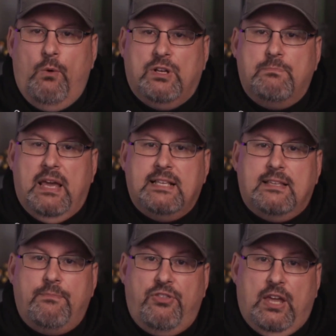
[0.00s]
which makes
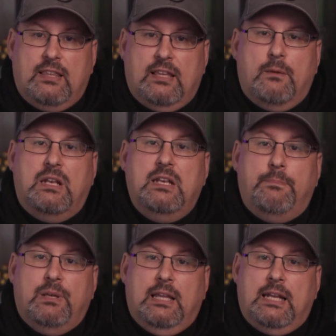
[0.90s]
them think that they
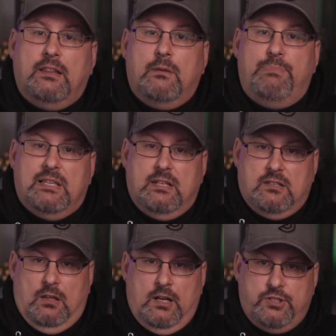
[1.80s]
manipulated the
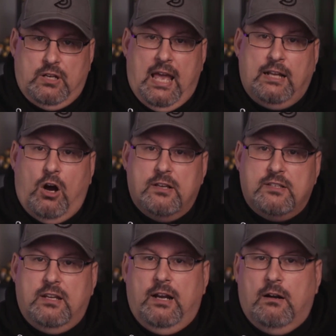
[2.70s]
business logic and
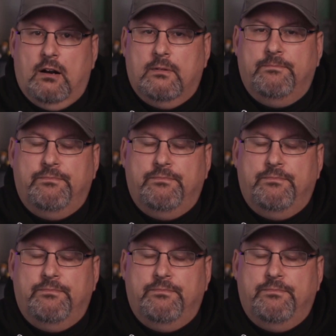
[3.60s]
caused an error.